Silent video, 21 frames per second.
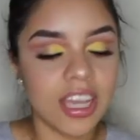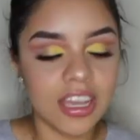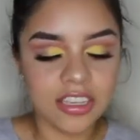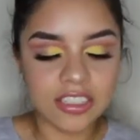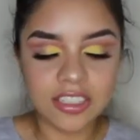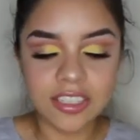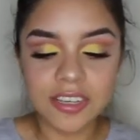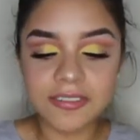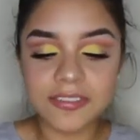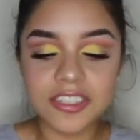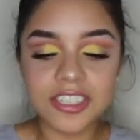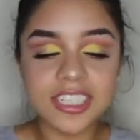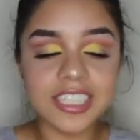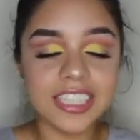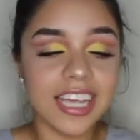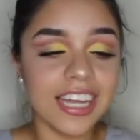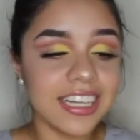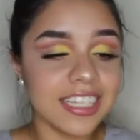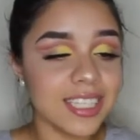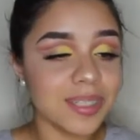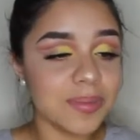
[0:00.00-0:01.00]
So for
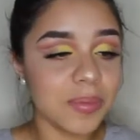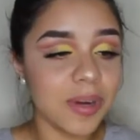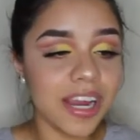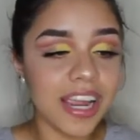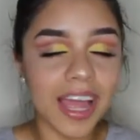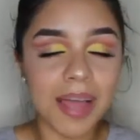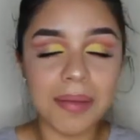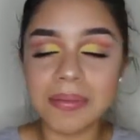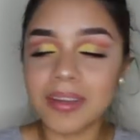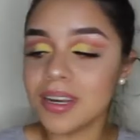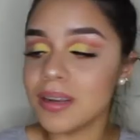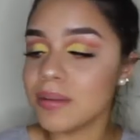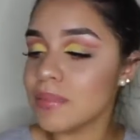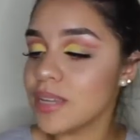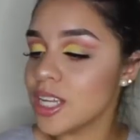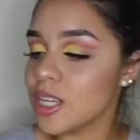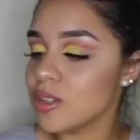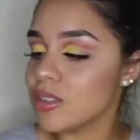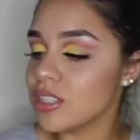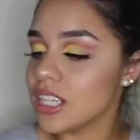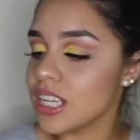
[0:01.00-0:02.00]
setting spray, I'm going to be
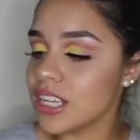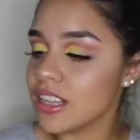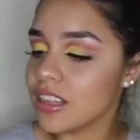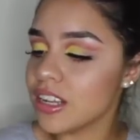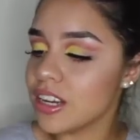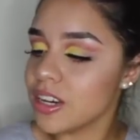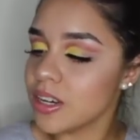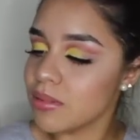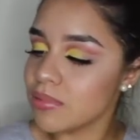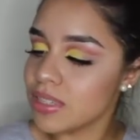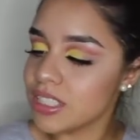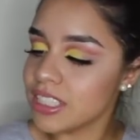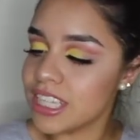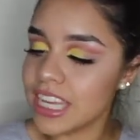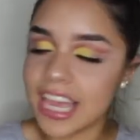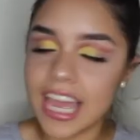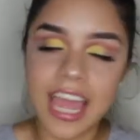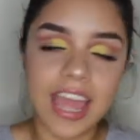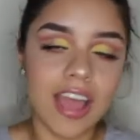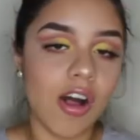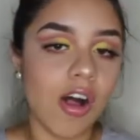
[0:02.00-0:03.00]
using the Urban
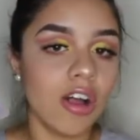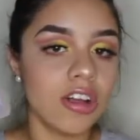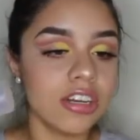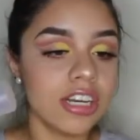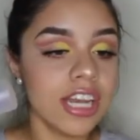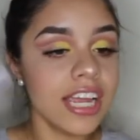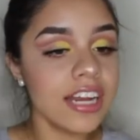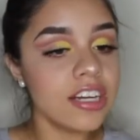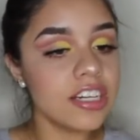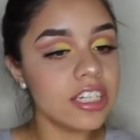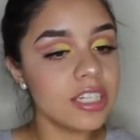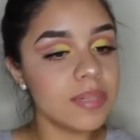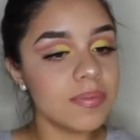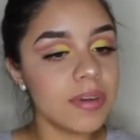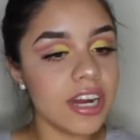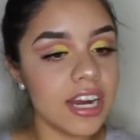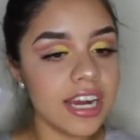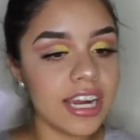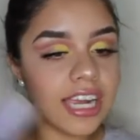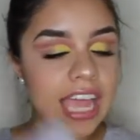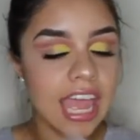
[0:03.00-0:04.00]
Decay All Nighter
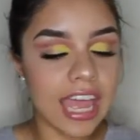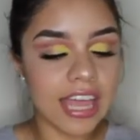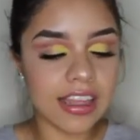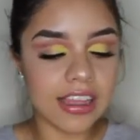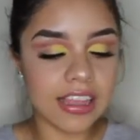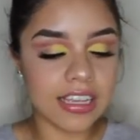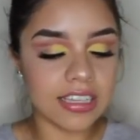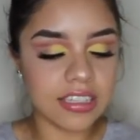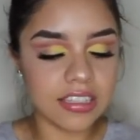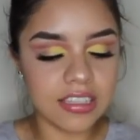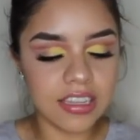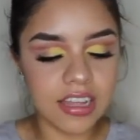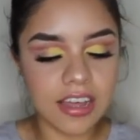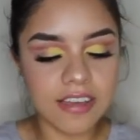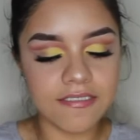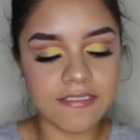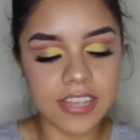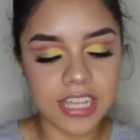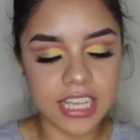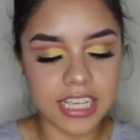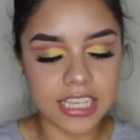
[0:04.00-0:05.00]
Spray, and this
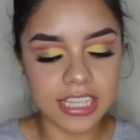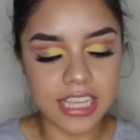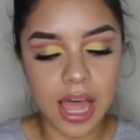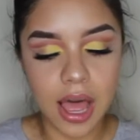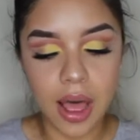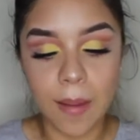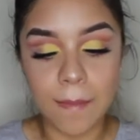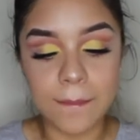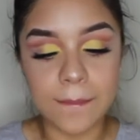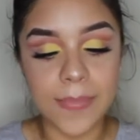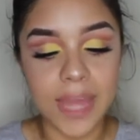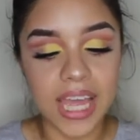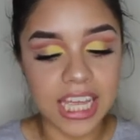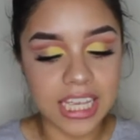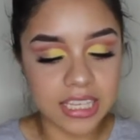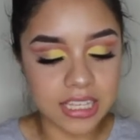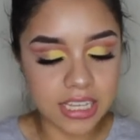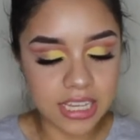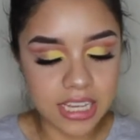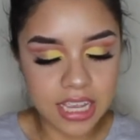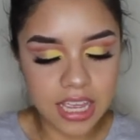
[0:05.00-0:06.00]
stuff is
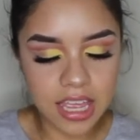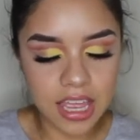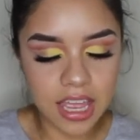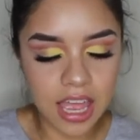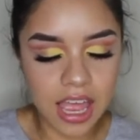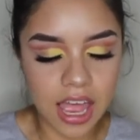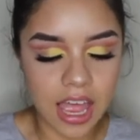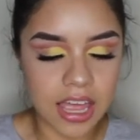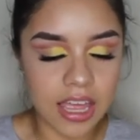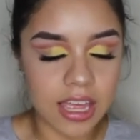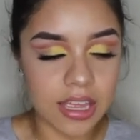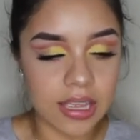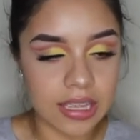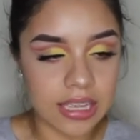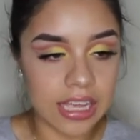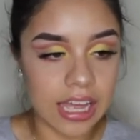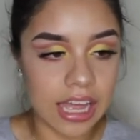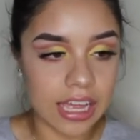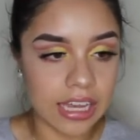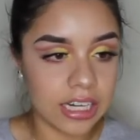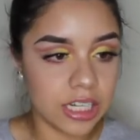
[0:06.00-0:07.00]
amazing. I
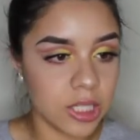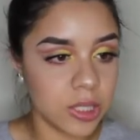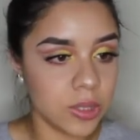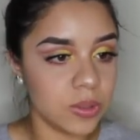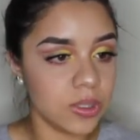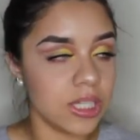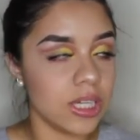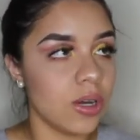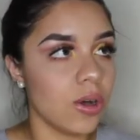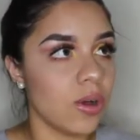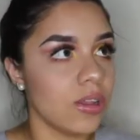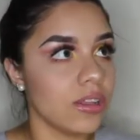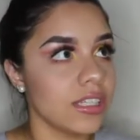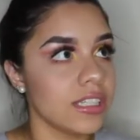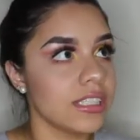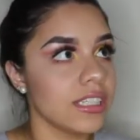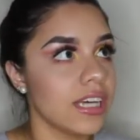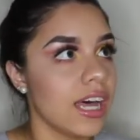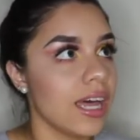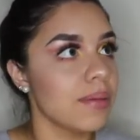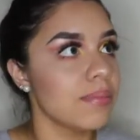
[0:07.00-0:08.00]
kind of use it all the
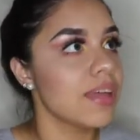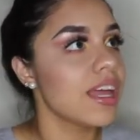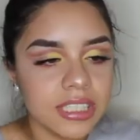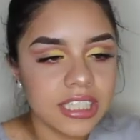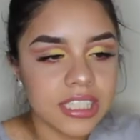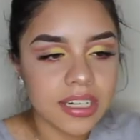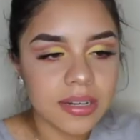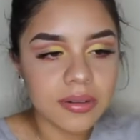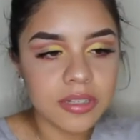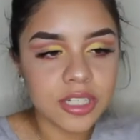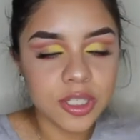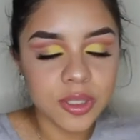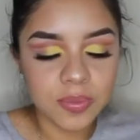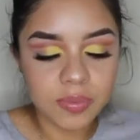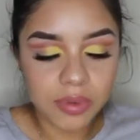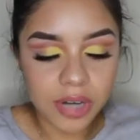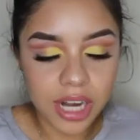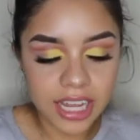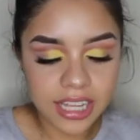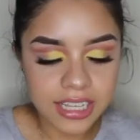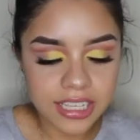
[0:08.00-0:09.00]
time. I'm just going to
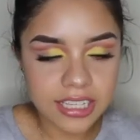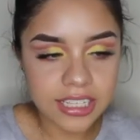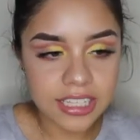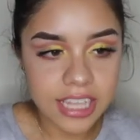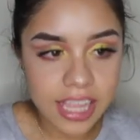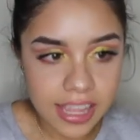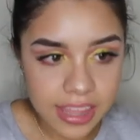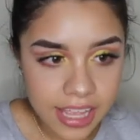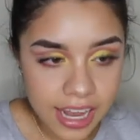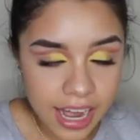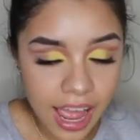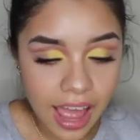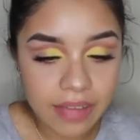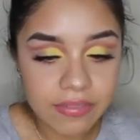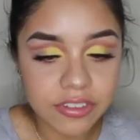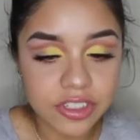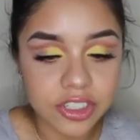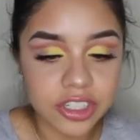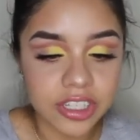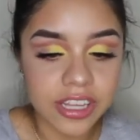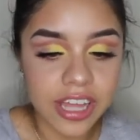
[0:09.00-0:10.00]
spray this, and then
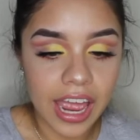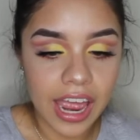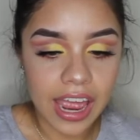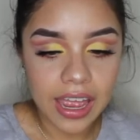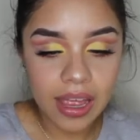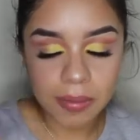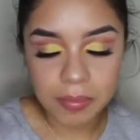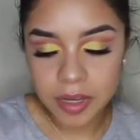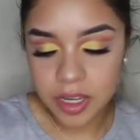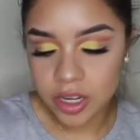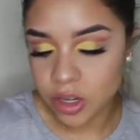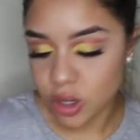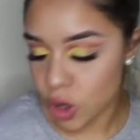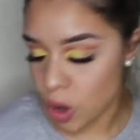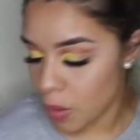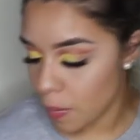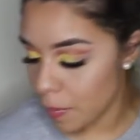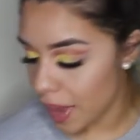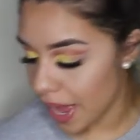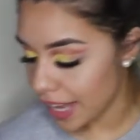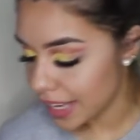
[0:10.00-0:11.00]
after that, I'm going to
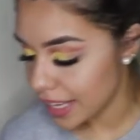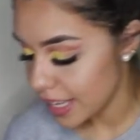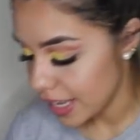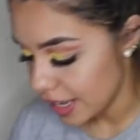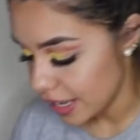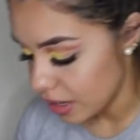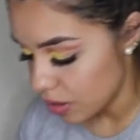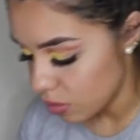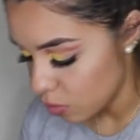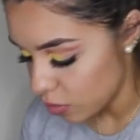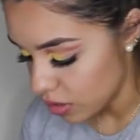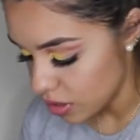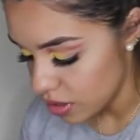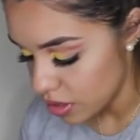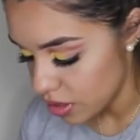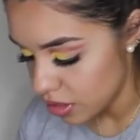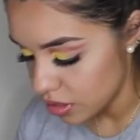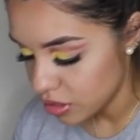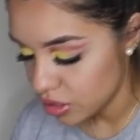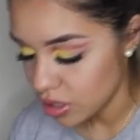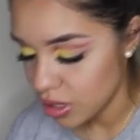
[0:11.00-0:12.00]
go back in
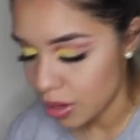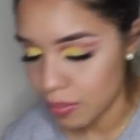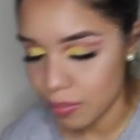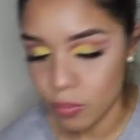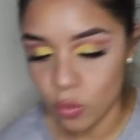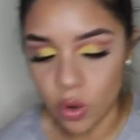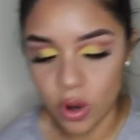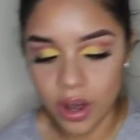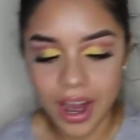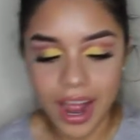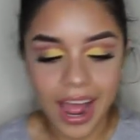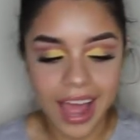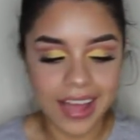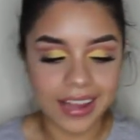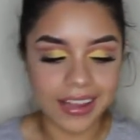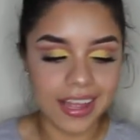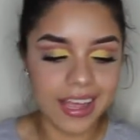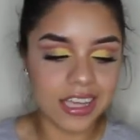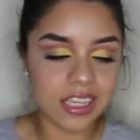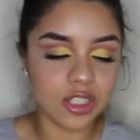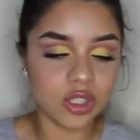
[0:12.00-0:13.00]
with some more
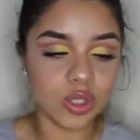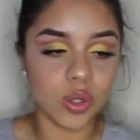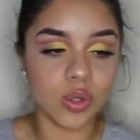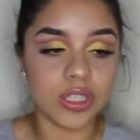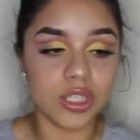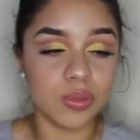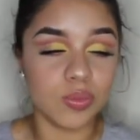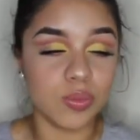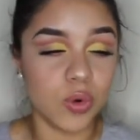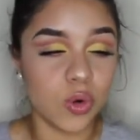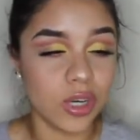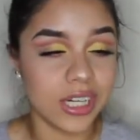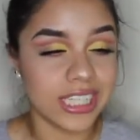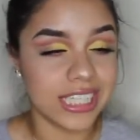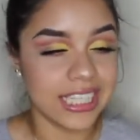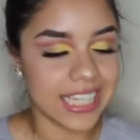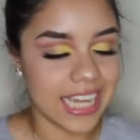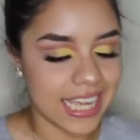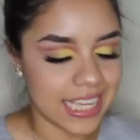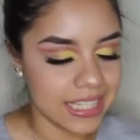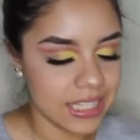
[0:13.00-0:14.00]
highlight so it's more
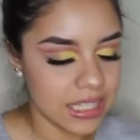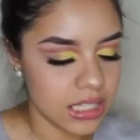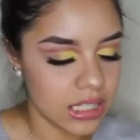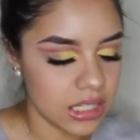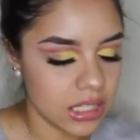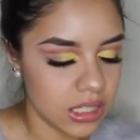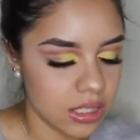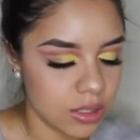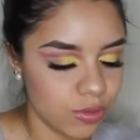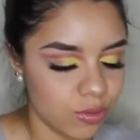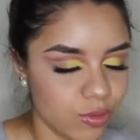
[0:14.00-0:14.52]
intense.